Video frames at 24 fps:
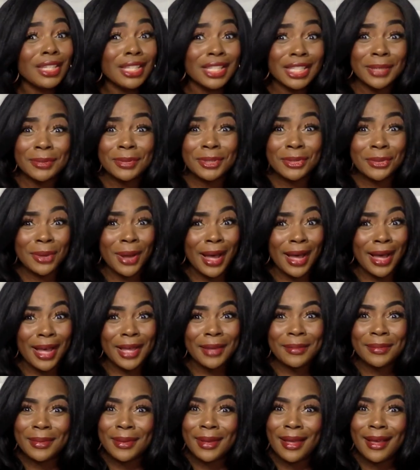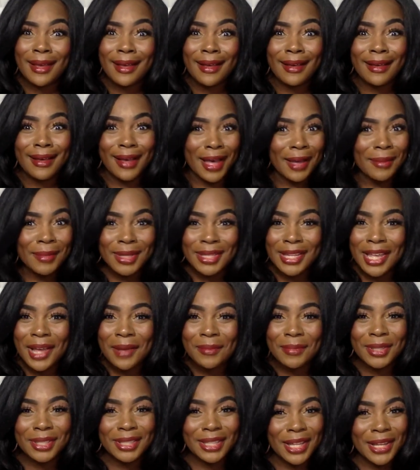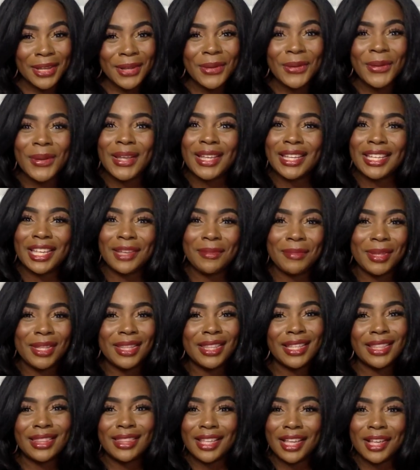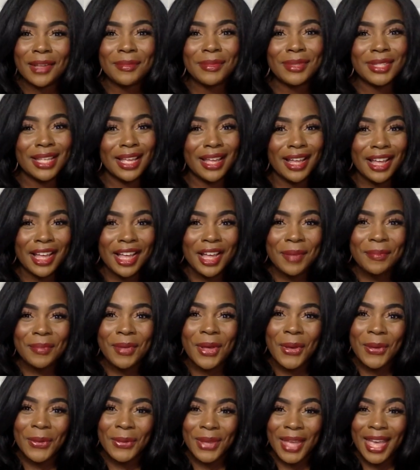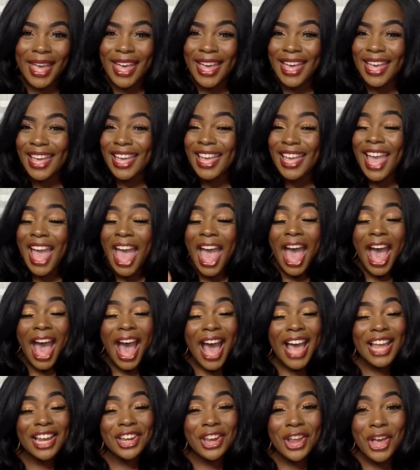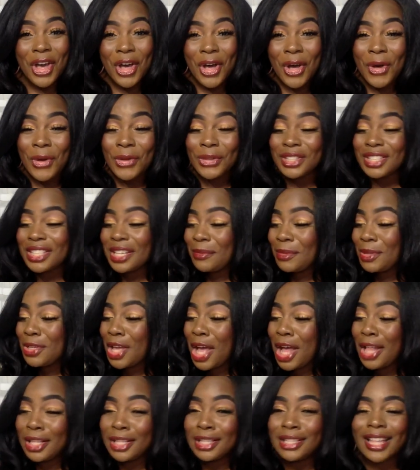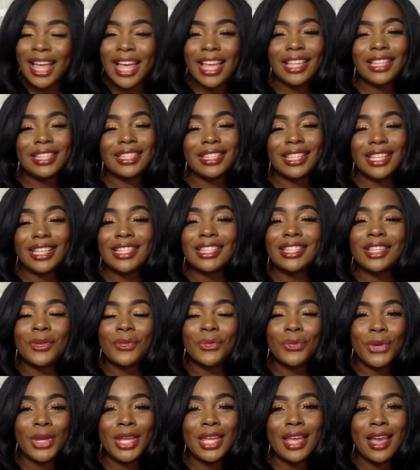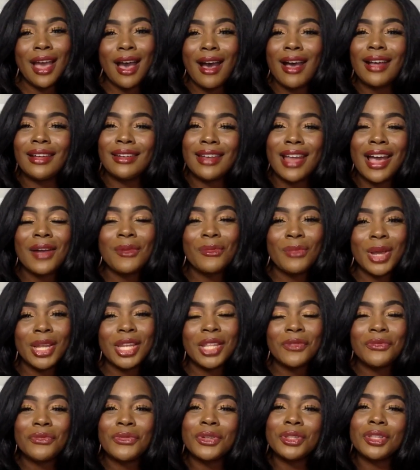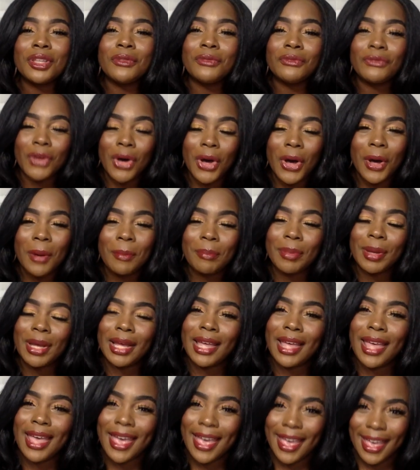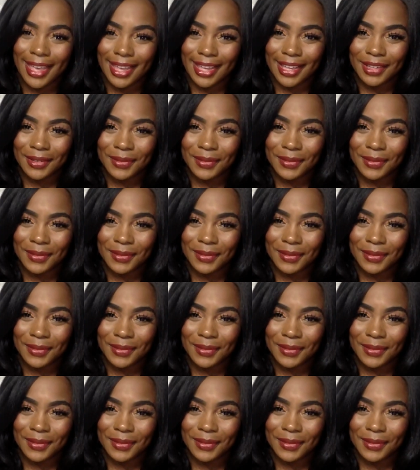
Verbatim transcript: subscribe. Comment down below. Give me the thumbs up, okay? I know some of y'all are like, sis, we are not ready for the fall, but hey.